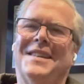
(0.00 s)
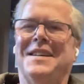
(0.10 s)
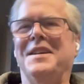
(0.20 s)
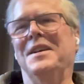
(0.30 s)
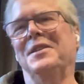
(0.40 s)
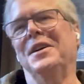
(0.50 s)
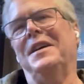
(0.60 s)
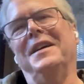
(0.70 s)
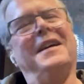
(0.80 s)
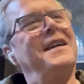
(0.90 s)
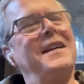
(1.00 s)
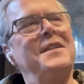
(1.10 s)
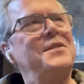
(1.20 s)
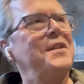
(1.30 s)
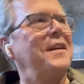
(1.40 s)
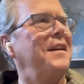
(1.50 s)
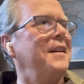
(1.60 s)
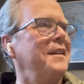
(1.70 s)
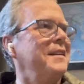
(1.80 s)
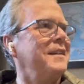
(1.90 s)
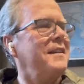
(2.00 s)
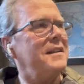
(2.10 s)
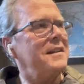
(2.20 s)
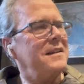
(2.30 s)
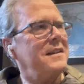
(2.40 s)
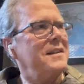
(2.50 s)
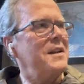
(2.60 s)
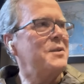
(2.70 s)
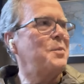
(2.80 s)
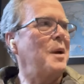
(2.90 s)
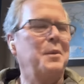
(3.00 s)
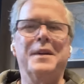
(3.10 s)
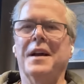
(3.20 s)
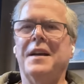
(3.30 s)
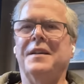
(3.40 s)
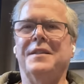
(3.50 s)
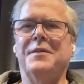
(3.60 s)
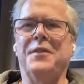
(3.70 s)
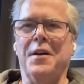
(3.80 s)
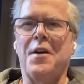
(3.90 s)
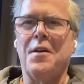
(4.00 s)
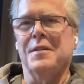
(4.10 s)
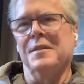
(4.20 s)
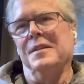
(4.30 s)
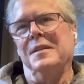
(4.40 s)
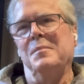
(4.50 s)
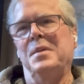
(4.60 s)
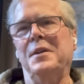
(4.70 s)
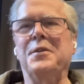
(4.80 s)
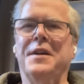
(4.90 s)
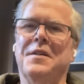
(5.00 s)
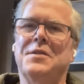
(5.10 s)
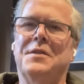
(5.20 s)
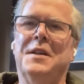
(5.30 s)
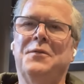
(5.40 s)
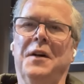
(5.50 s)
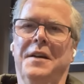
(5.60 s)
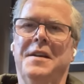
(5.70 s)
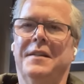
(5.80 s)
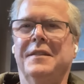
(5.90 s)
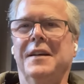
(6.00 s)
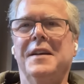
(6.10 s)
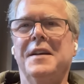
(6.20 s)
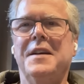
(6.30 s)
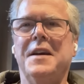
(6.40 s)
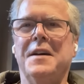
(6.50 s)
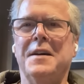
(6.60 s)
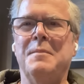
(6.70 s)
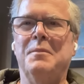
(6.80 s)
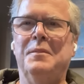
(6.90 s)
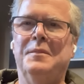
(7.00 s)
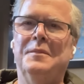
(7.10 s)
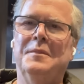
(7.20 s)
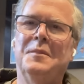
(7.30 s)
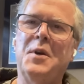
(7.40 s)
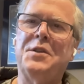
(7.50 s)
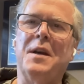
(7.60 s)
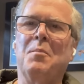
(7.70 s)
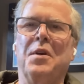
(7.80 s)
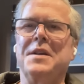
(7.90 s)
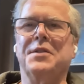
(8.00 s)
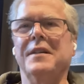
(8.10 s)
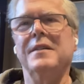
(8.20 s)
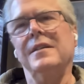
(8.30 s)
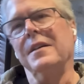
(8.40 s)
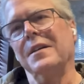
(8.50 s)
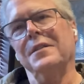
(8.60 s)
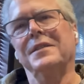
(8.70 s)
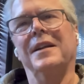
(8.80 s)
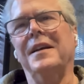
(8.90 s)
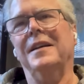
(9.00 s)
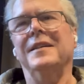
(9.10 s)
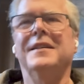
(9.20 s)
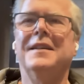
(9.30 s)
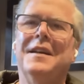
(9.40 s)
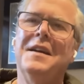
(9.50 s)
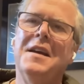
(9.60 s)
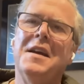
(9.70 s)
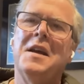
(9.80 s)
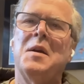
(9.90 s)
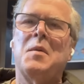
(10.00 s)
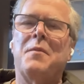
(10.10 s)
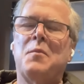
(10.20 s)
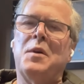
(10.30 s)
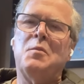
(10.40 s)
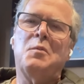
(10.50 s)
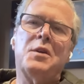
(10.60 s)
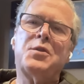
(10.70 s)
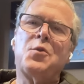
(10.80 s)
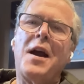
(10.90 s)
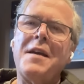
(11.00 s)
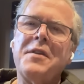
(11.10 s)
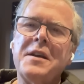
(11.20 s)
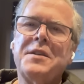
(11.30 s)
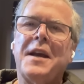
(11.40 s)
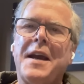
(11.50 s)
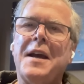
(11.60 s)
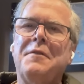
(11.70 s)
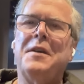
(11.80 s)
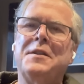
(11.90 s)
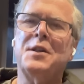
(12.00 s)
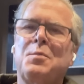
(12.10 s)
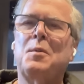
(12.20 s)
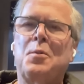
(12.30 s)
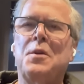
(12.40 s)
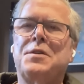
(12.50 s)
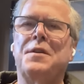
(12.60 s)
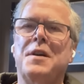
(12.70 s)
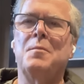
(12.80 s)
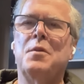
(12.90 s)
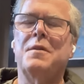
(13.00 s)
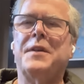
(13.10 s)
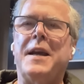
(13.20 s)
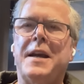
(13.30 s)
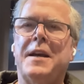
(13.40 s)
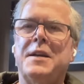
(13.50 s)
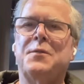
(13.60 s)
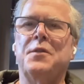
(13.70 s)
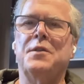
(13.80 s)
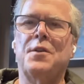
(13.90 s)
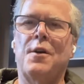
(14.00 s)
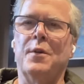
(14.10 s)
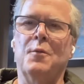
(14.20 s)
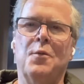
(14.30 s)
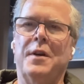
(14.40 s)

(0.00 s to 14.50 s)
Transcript: uh, it, look, it's uh, it, it's probably not fair, mm-hmm. but who cares? It's funny. Yeah. Um, we should embrace it. You know, like we're, we're striving to have a disproportionate number of candidates for the Darwin